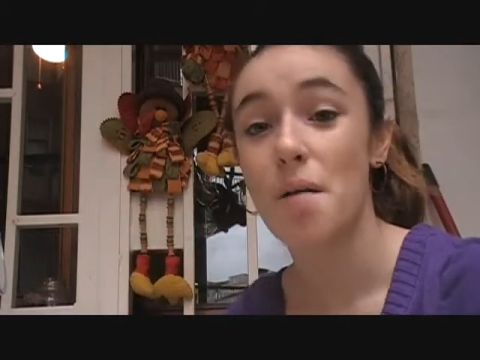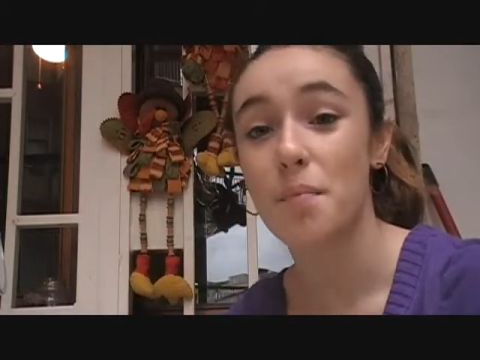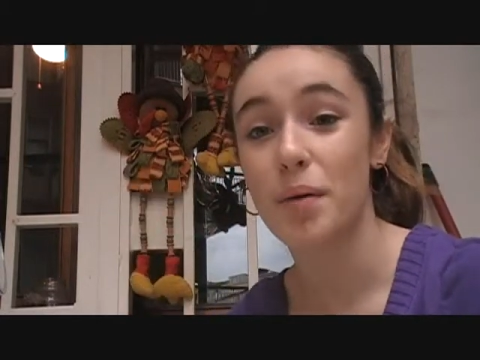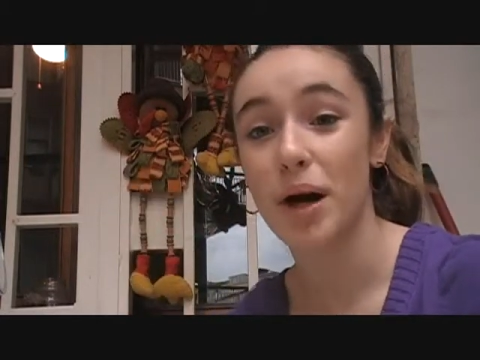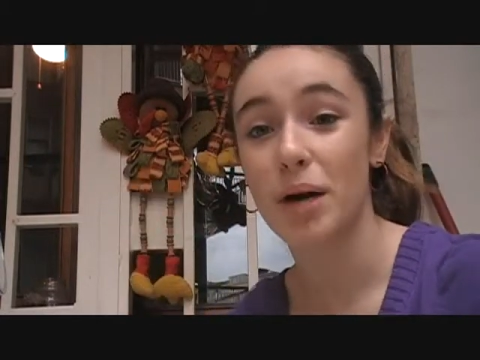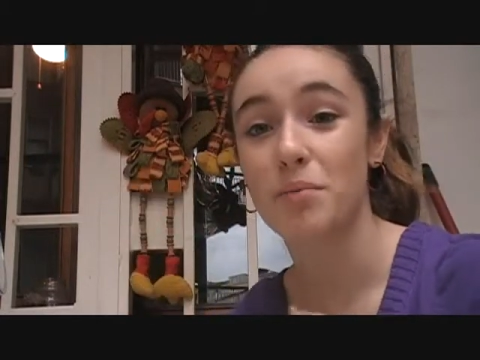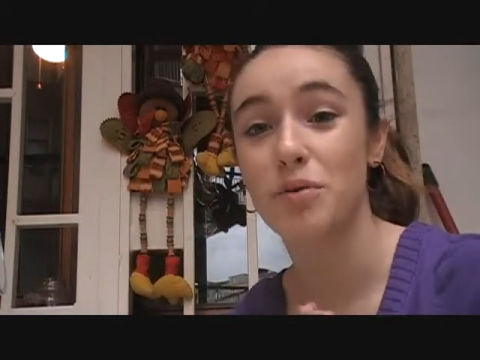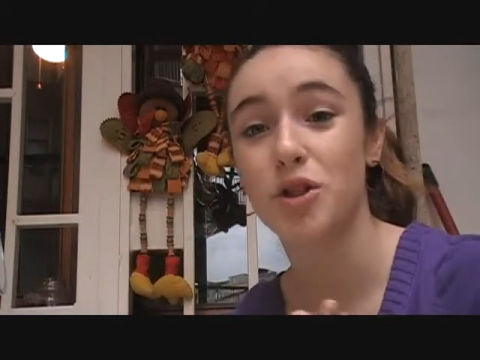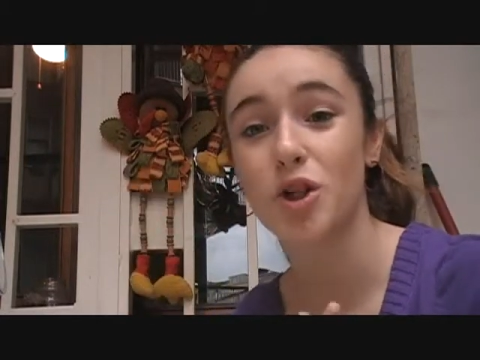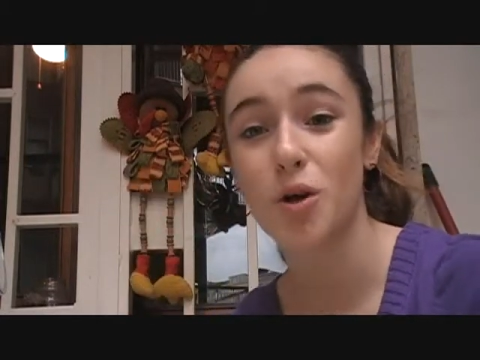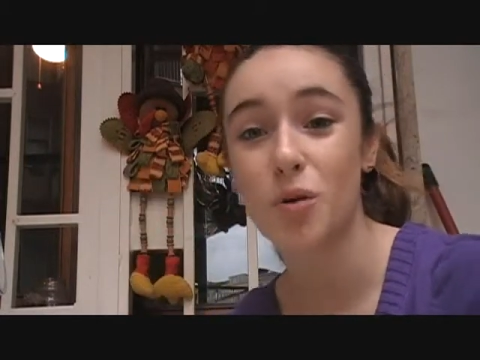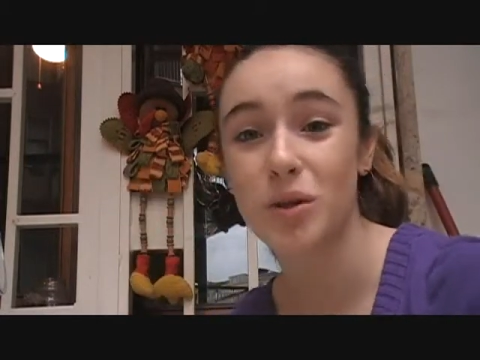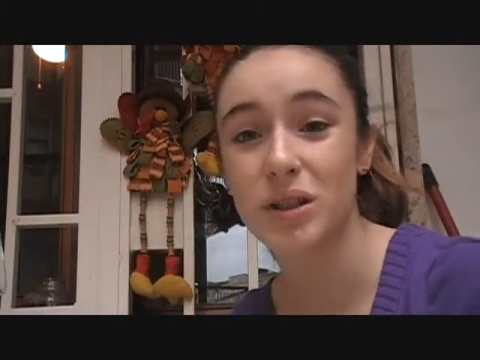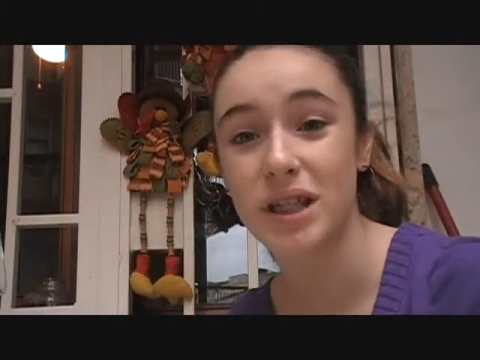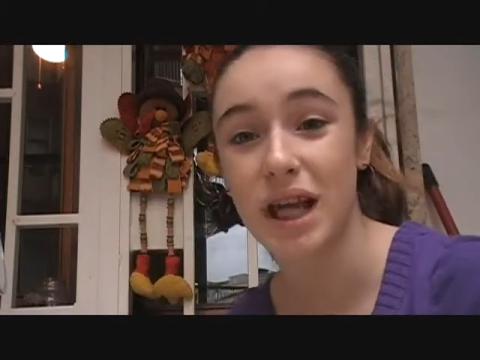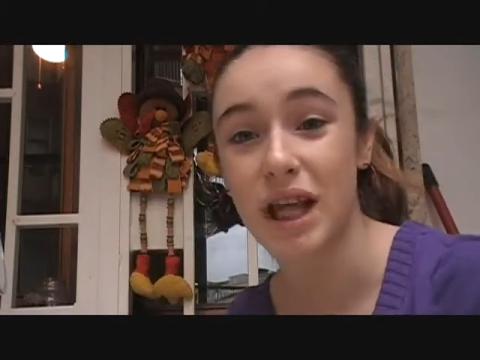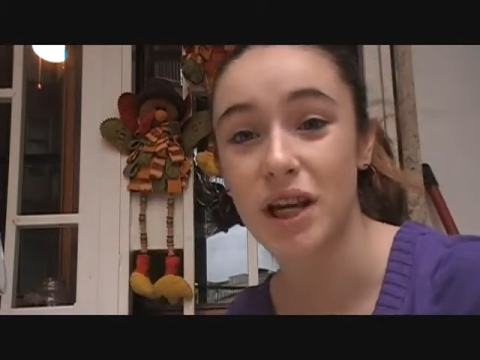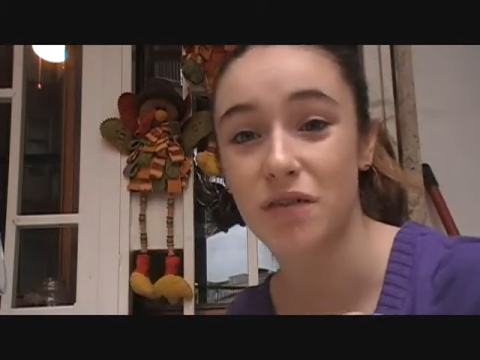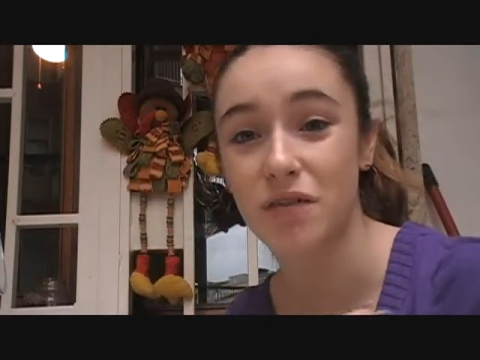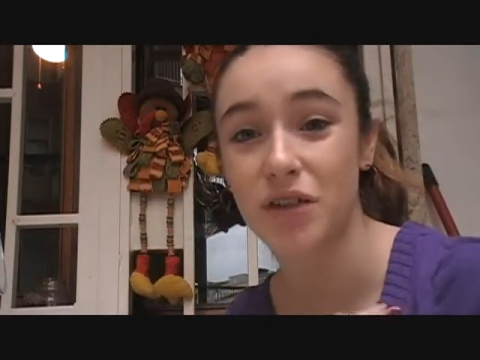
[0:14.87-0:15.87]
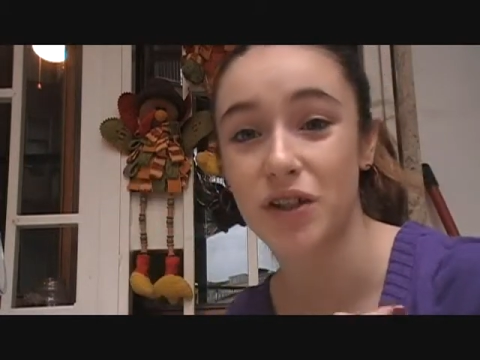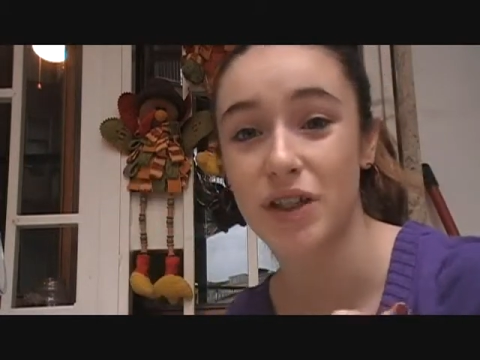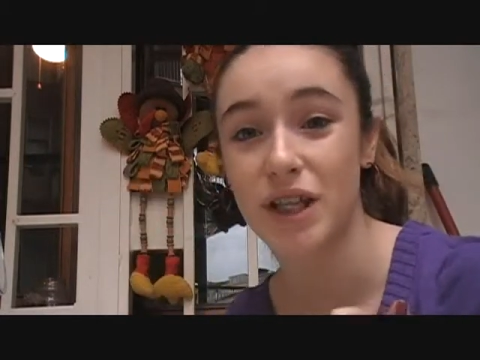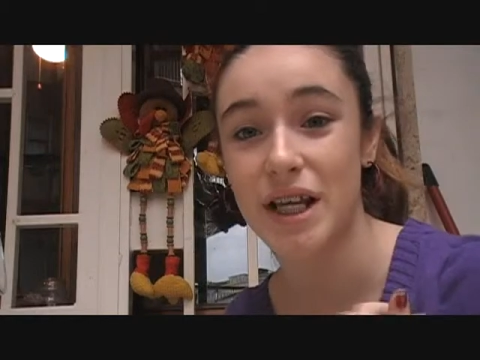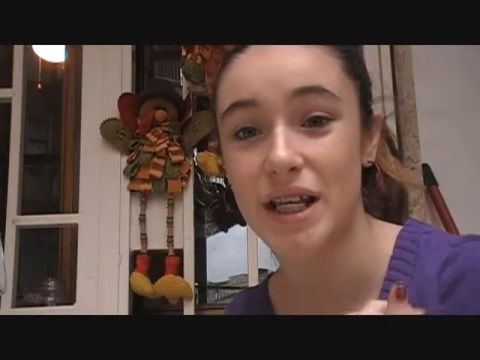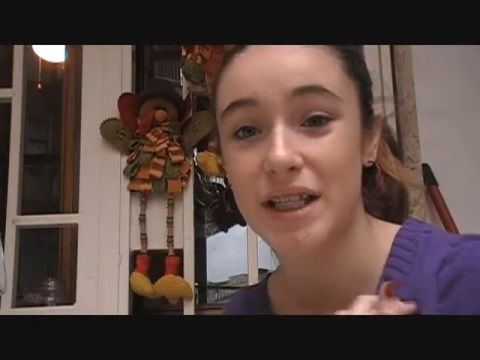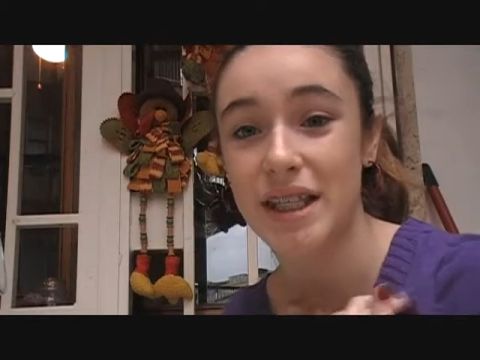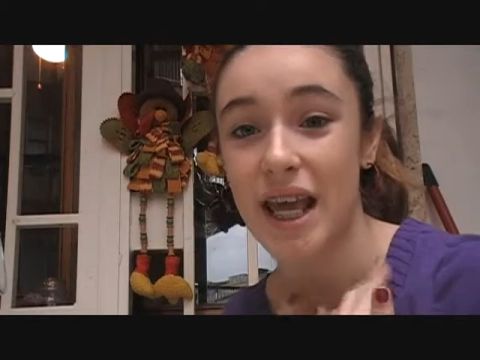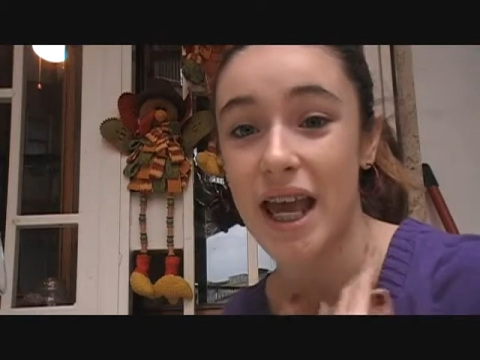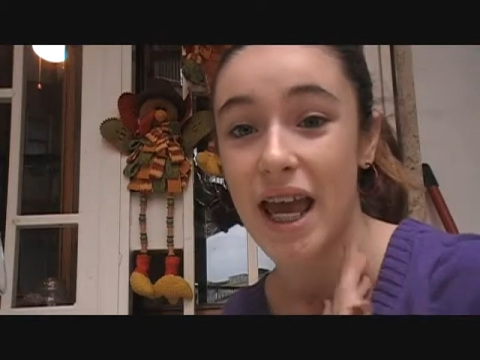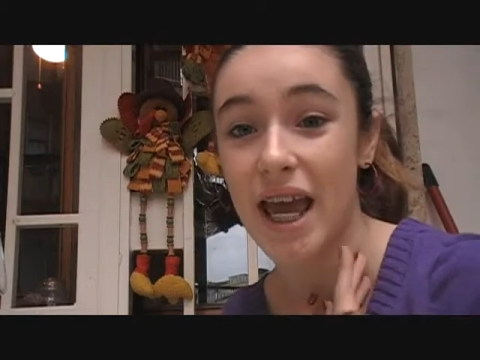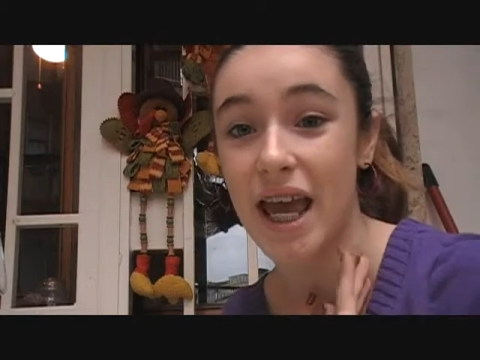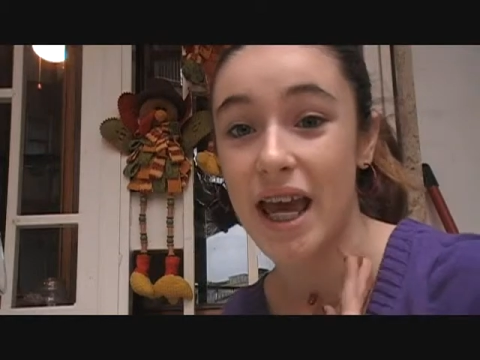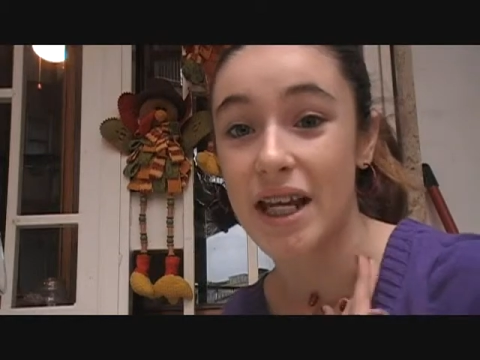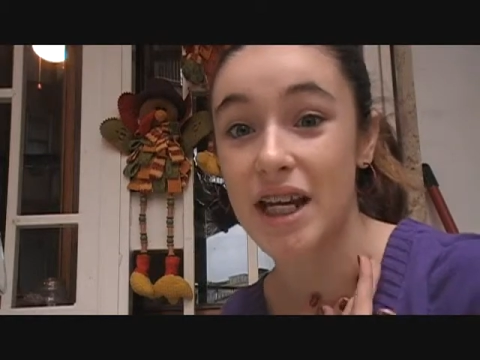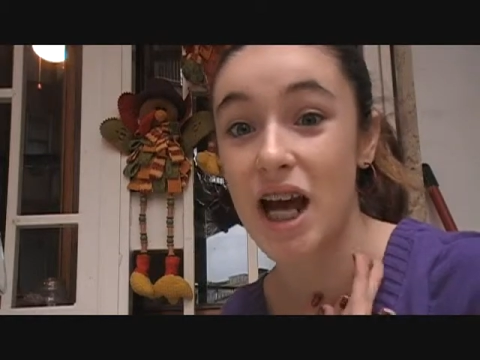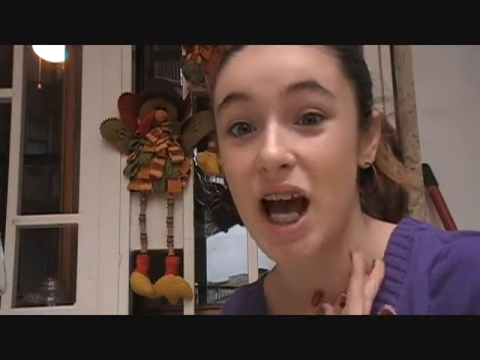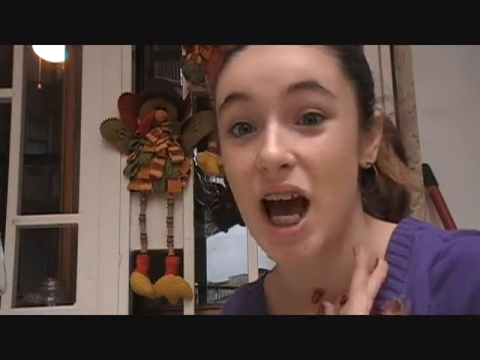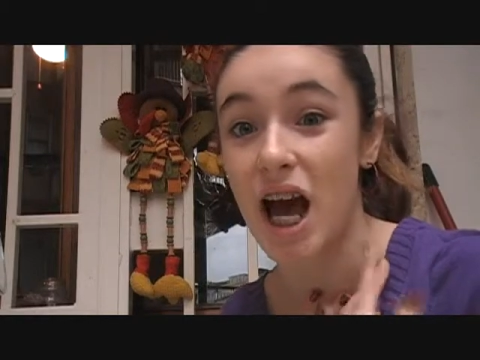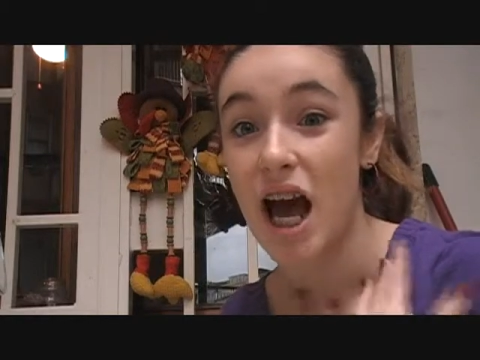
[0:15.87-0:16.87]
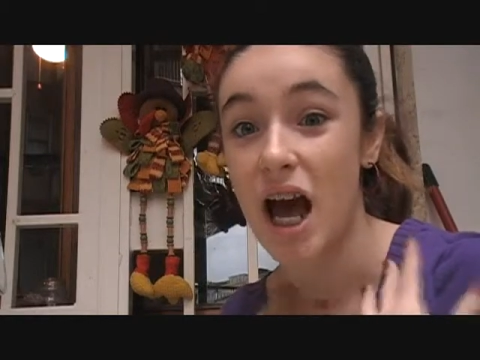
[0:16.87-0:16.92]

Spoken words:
but I'm so excited for this, and